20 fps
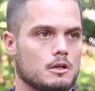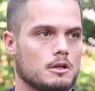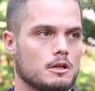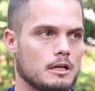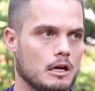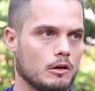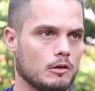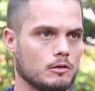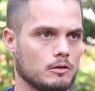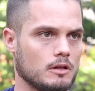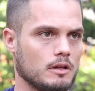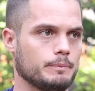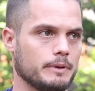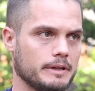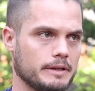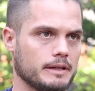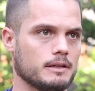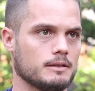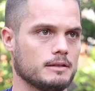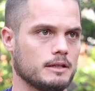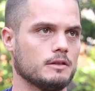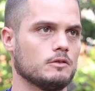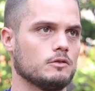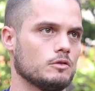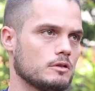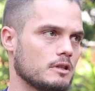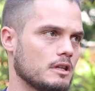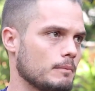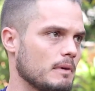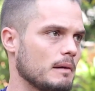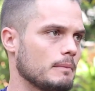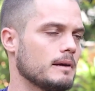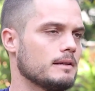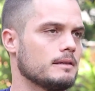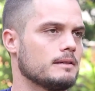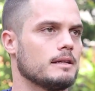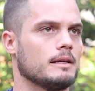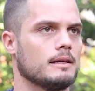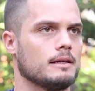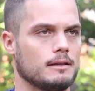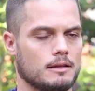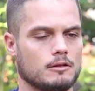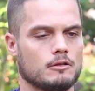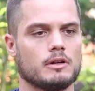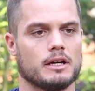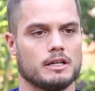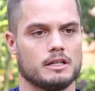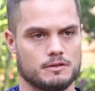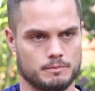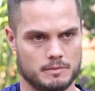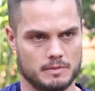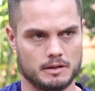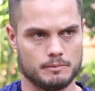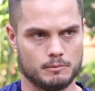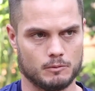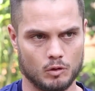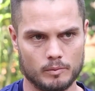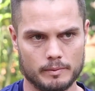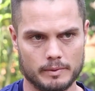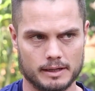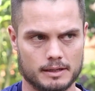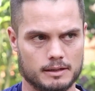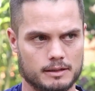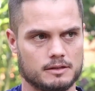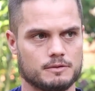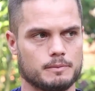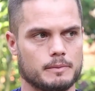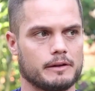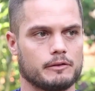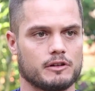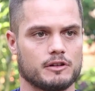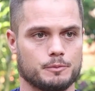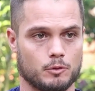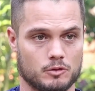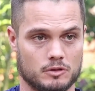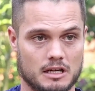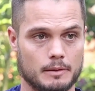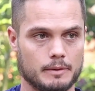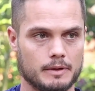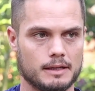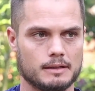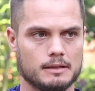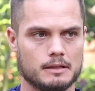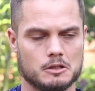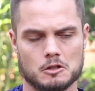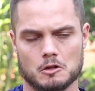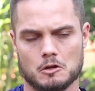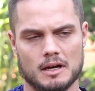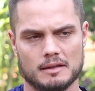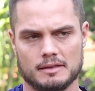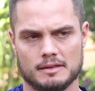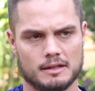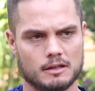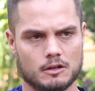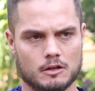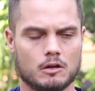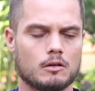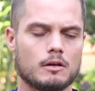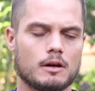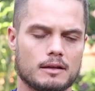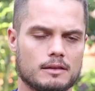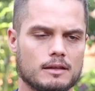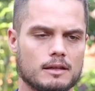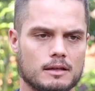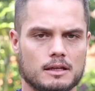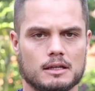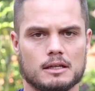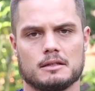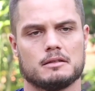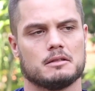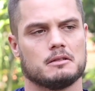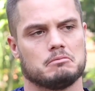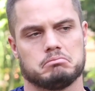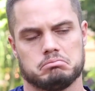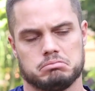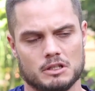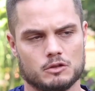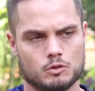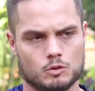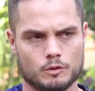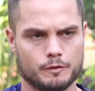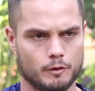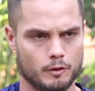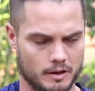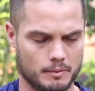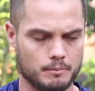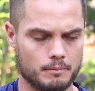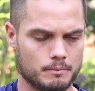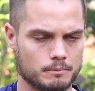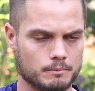now the players need to step up and say, okay, it's my moment, it's my responsibility. So I think no, I think it's good for them.